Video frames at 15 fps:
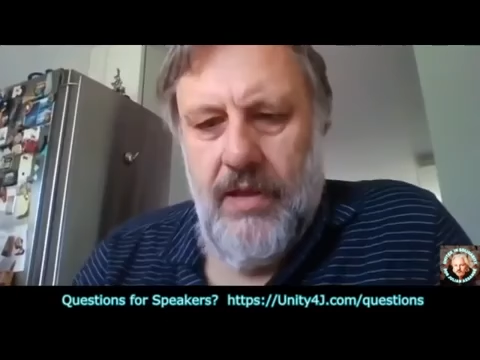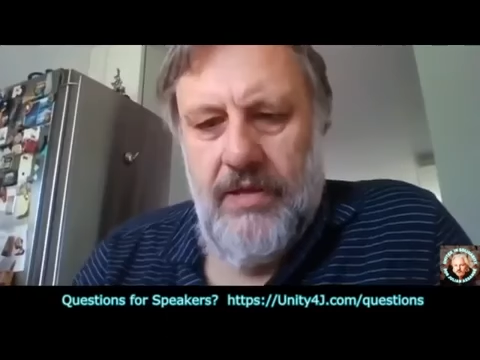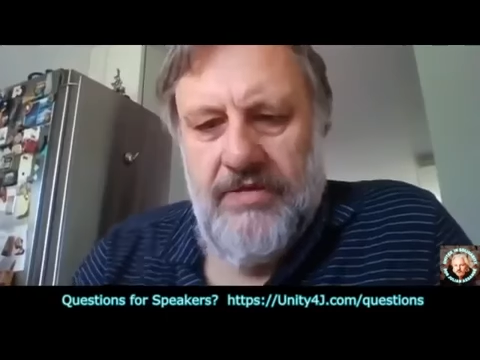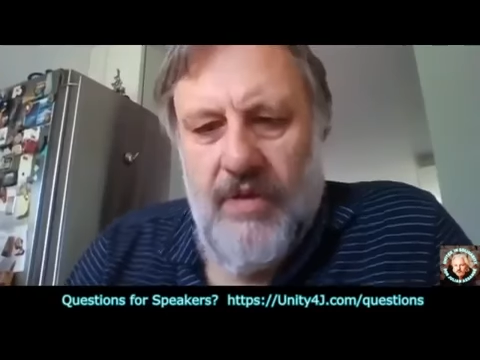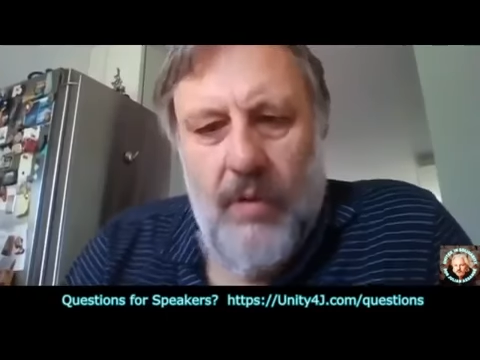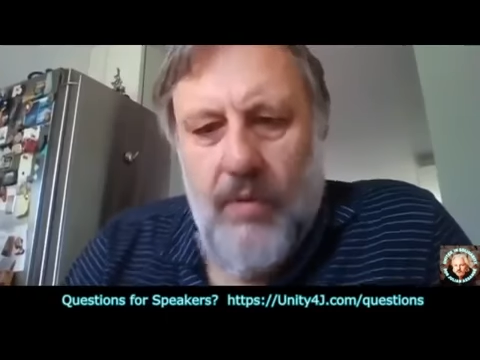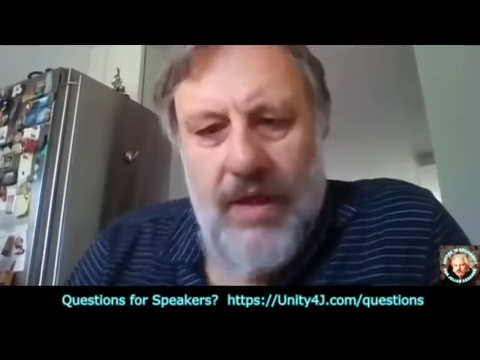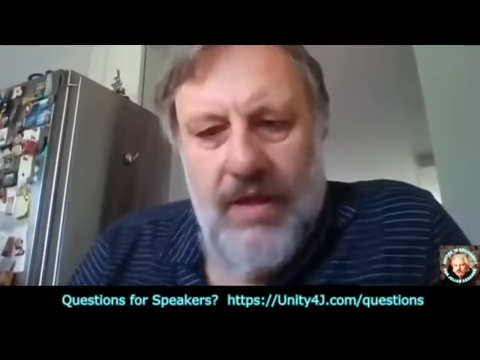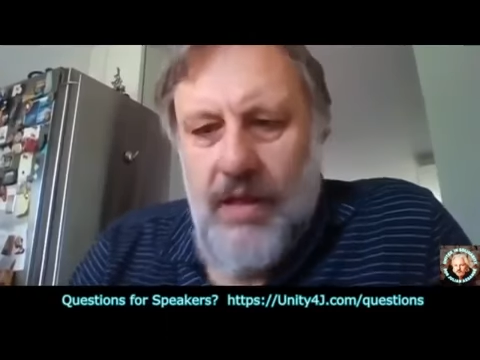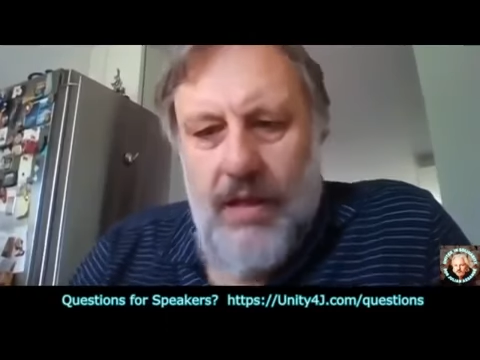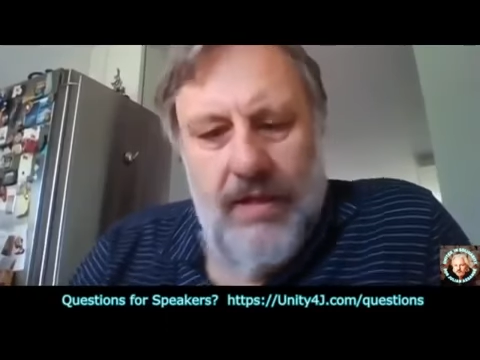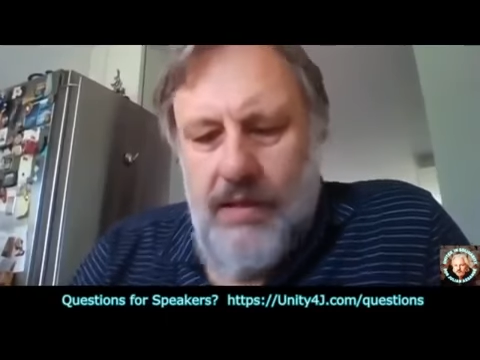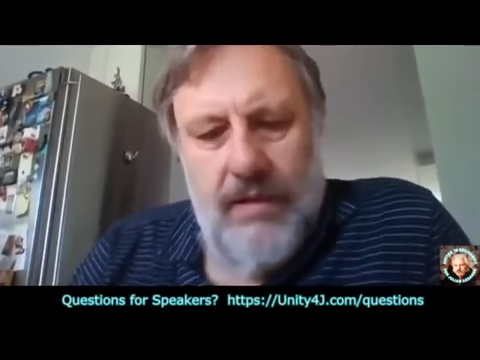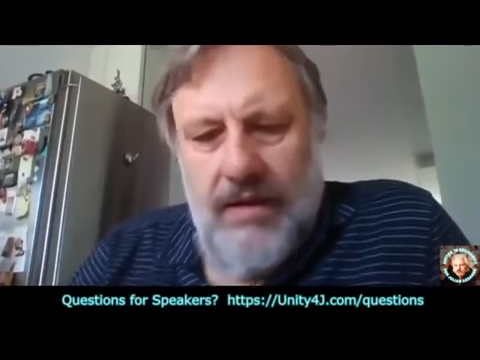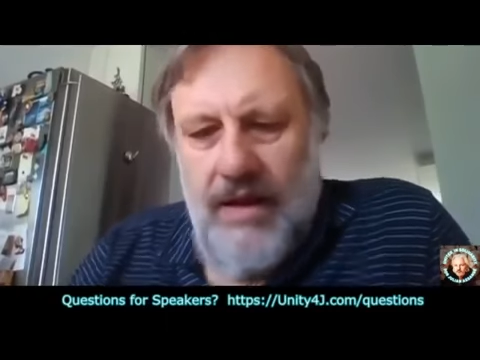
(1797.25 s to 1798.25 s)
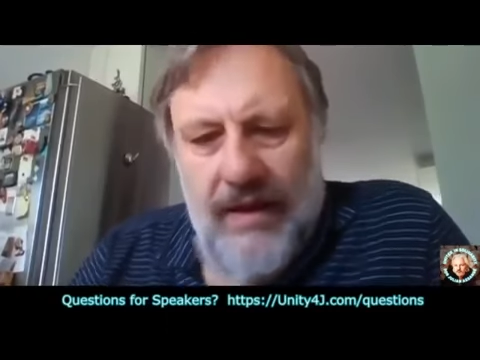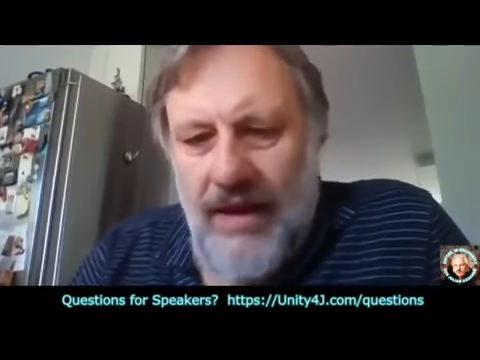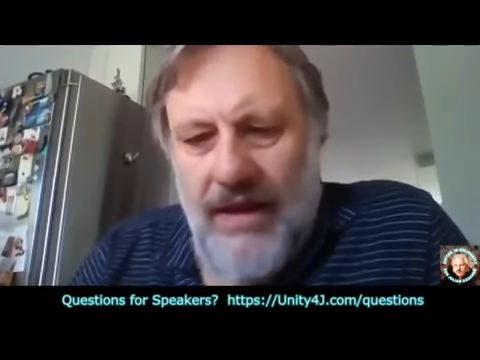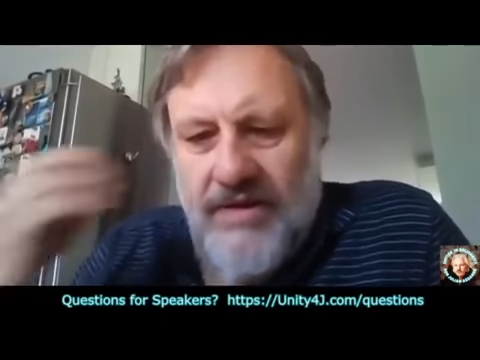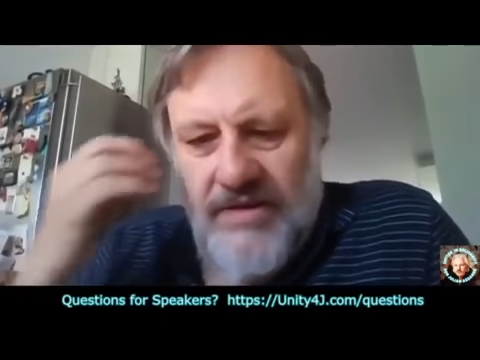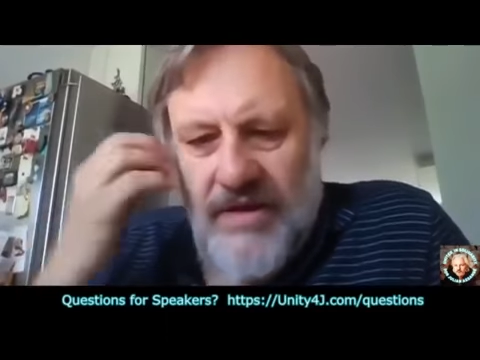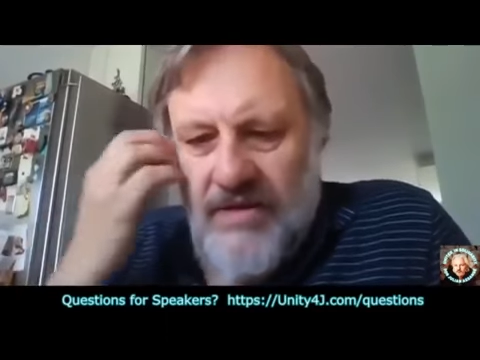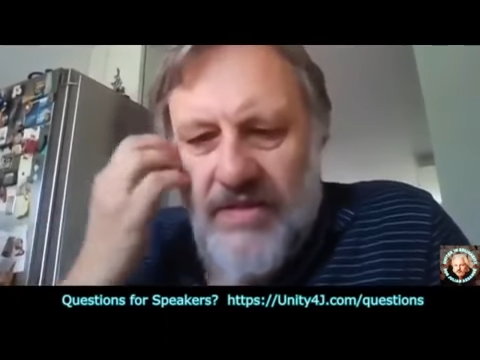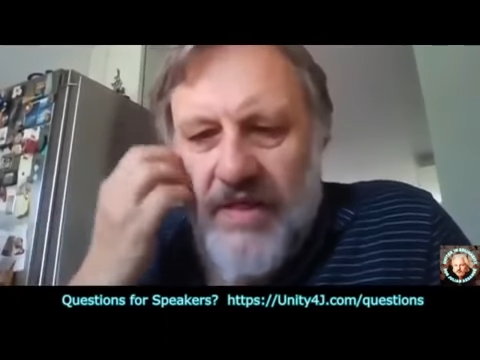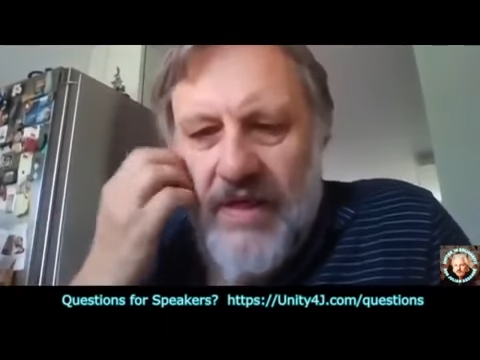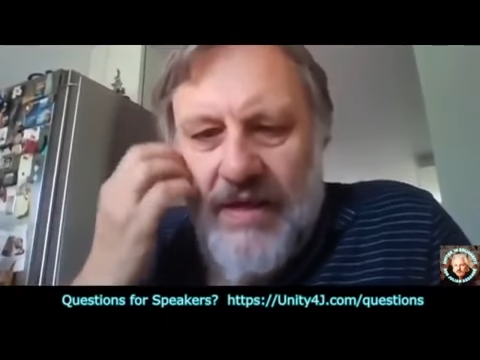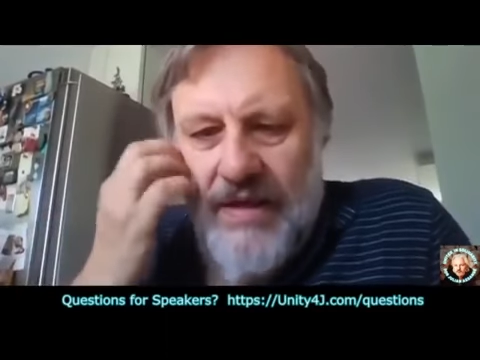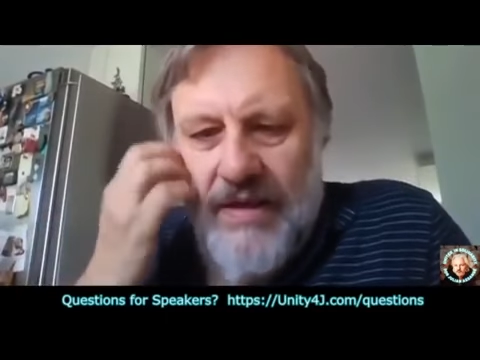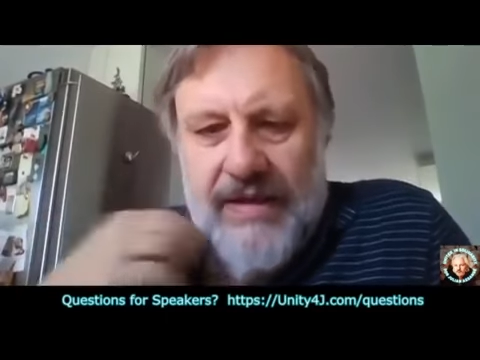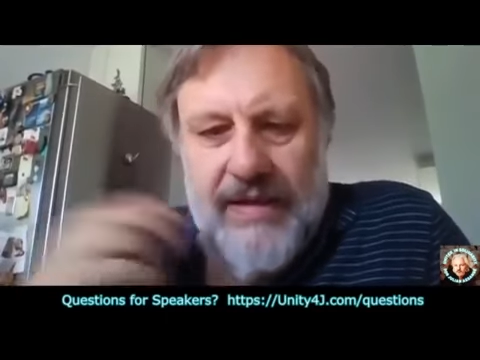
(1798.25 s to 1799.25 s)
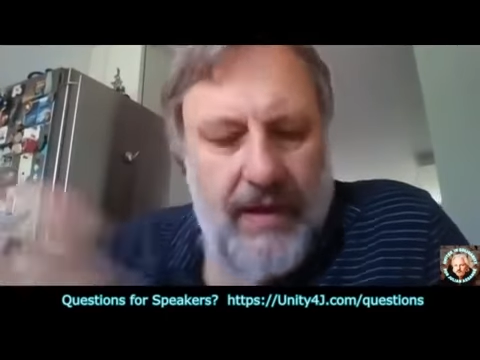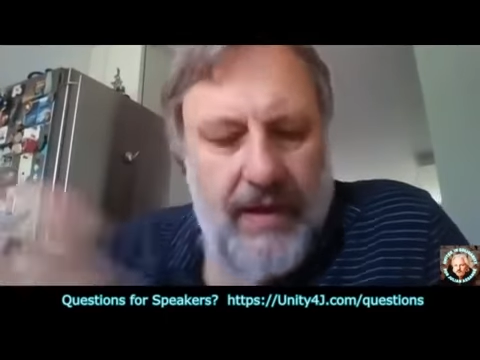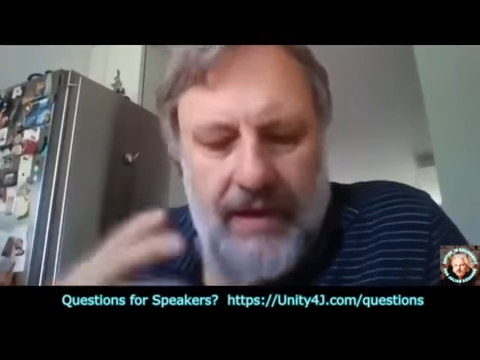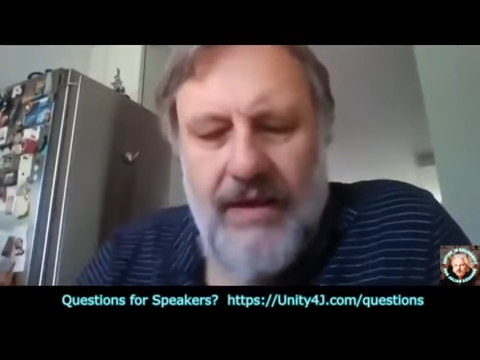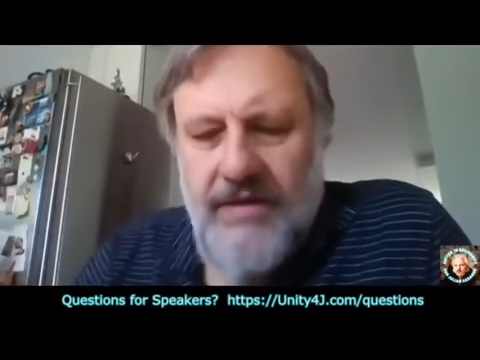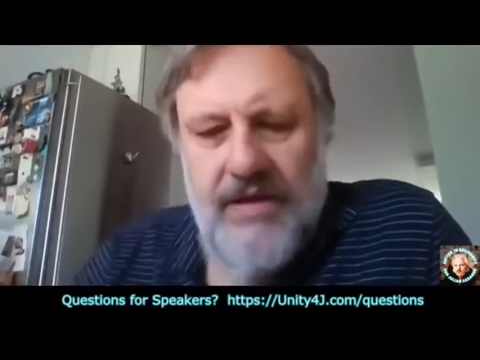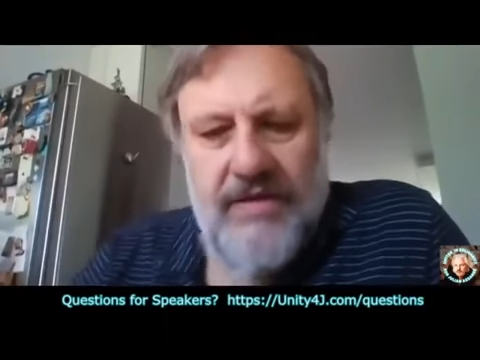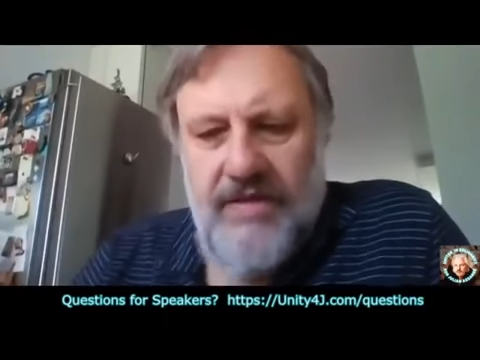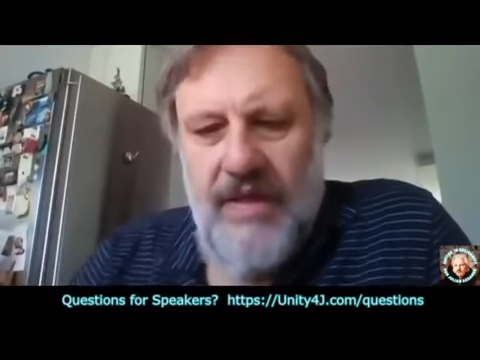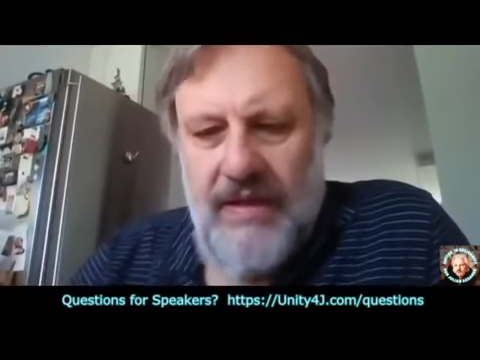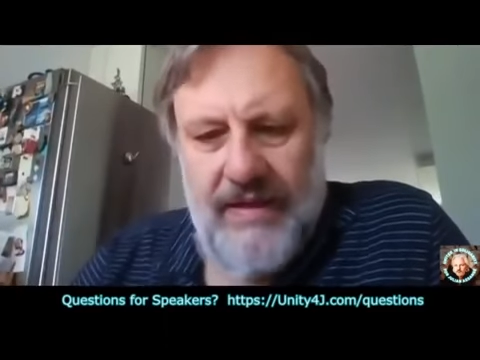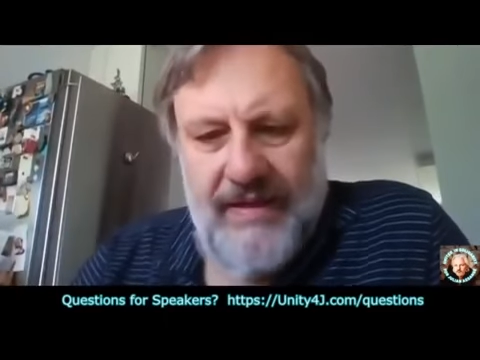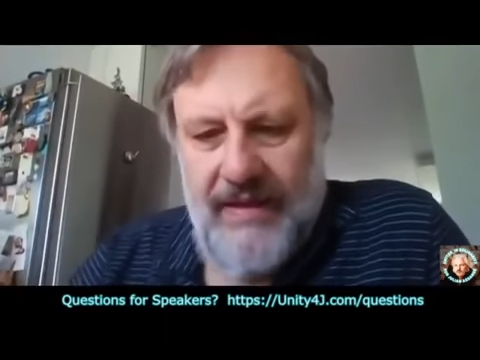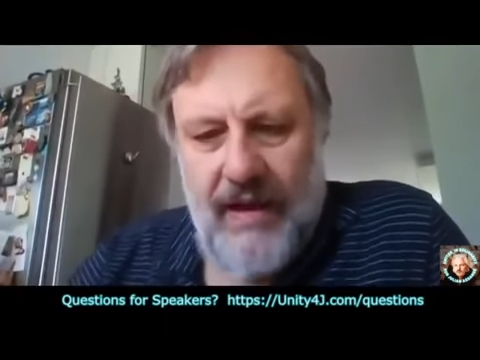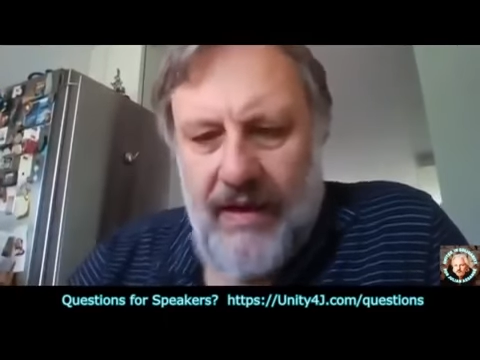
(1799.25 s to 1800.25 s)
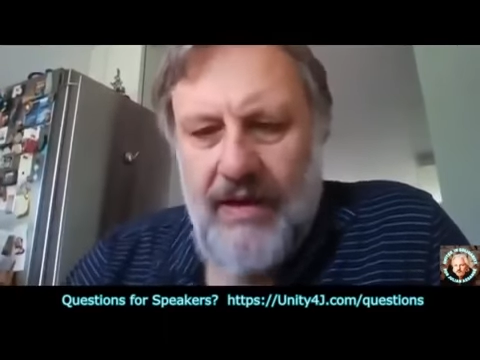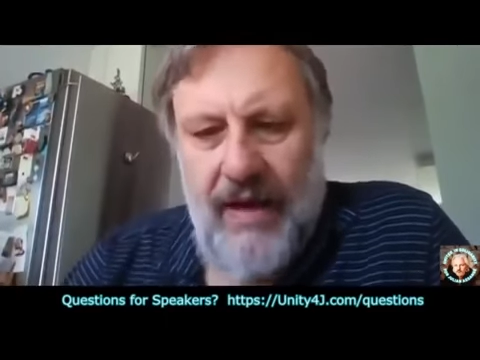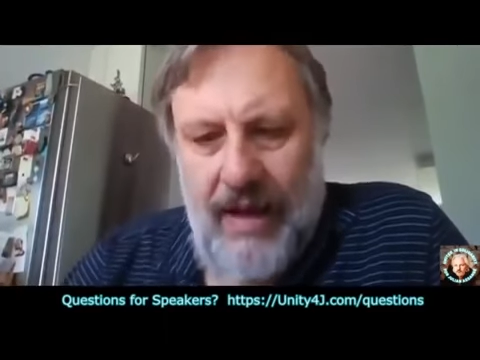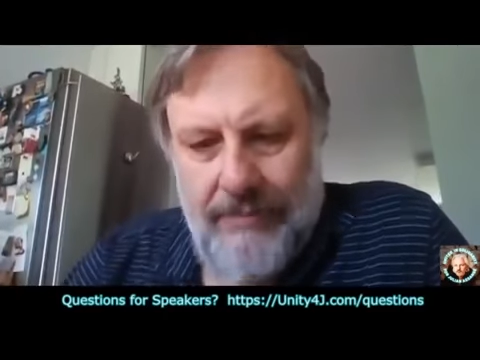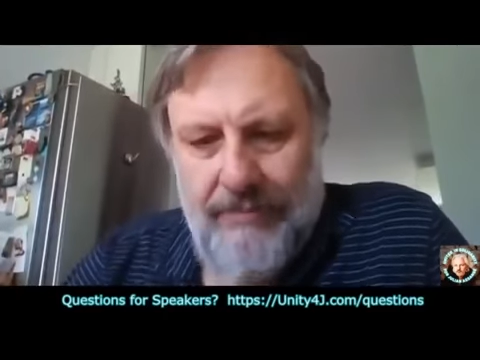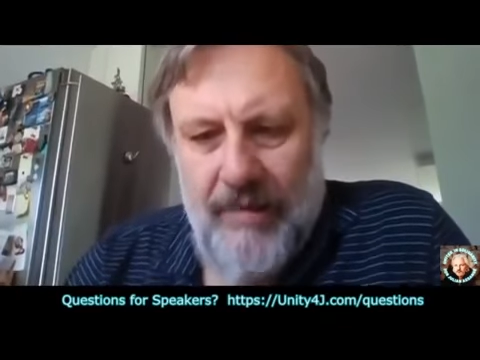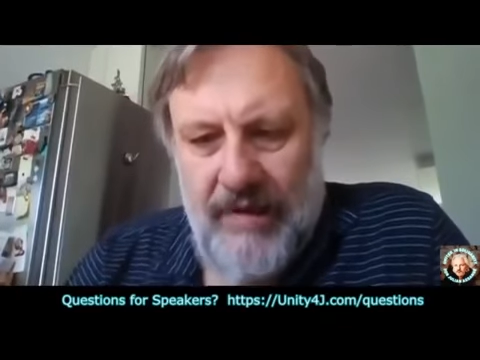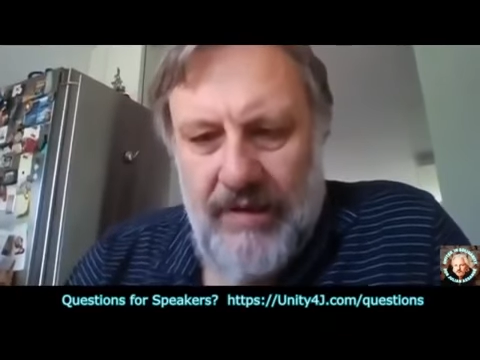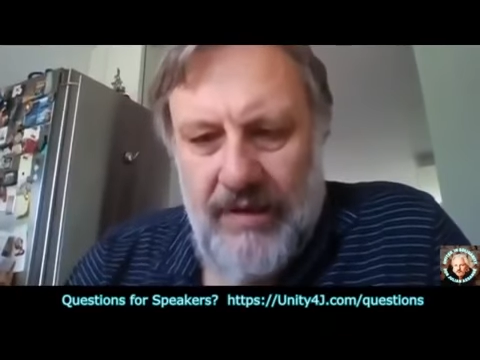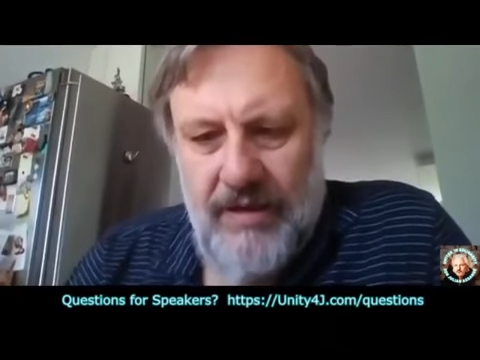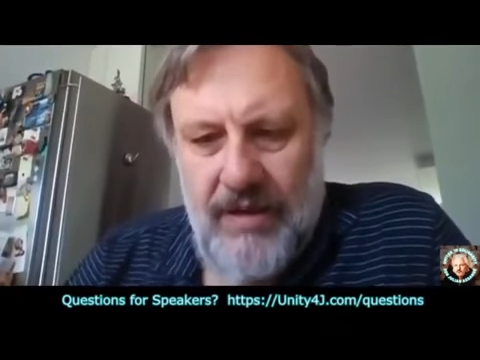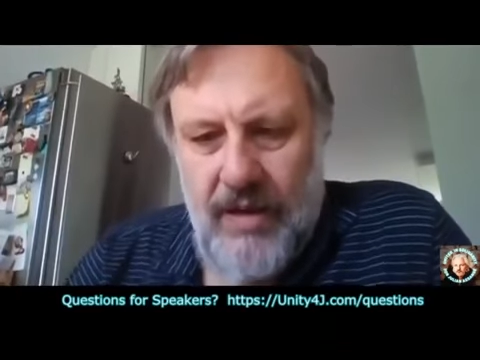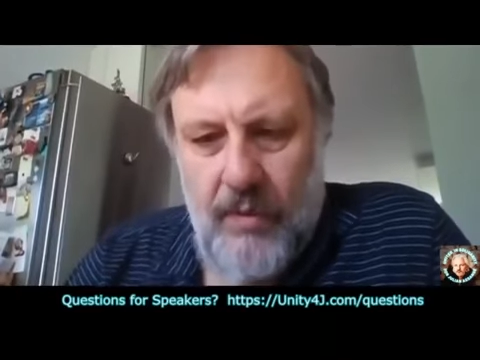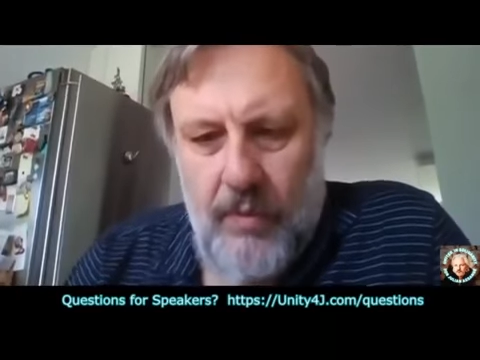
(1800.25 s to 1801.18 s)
So crazy things are happening.